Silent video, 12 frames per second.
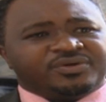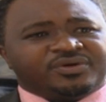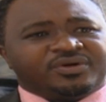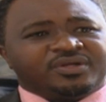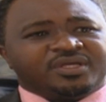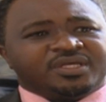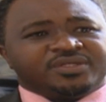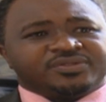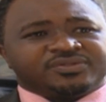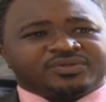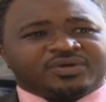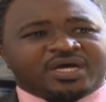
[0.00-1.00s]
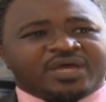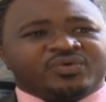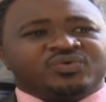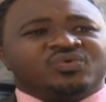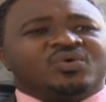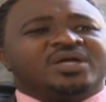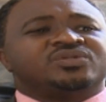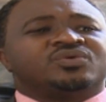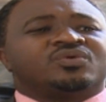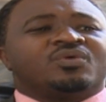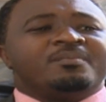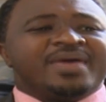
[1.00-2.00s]
know. So I would want to
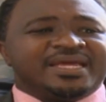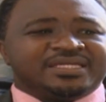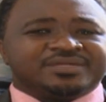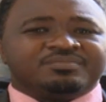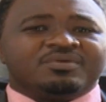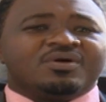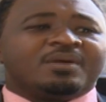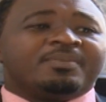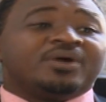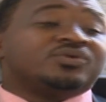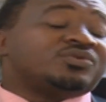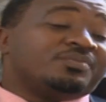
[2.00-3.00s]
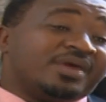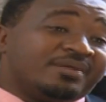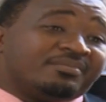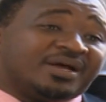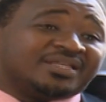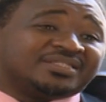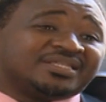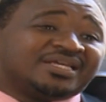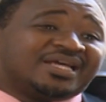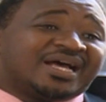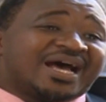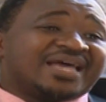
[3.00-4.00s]
comment more about members
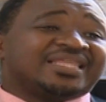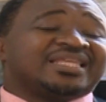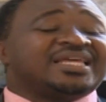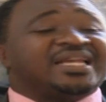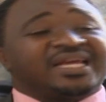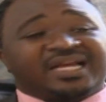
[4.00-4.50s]
other than